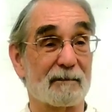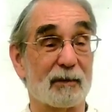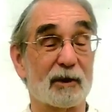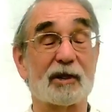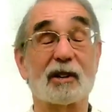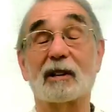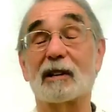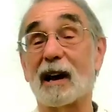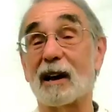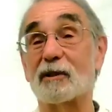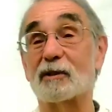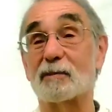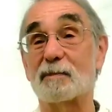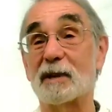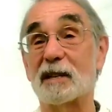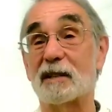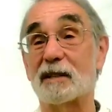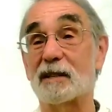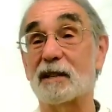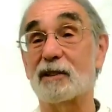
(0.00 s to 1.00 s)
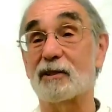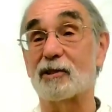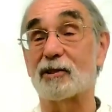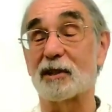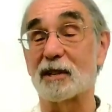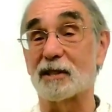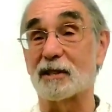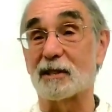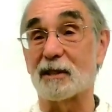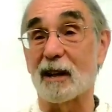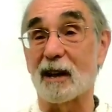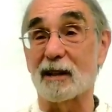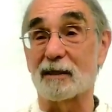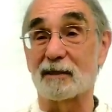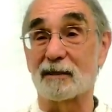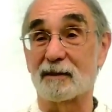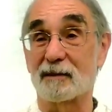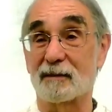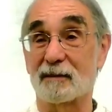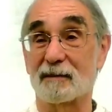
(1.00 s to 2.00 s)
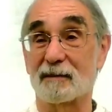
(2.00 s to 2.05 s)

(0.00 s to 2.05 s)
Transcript: which allows me to teach this class.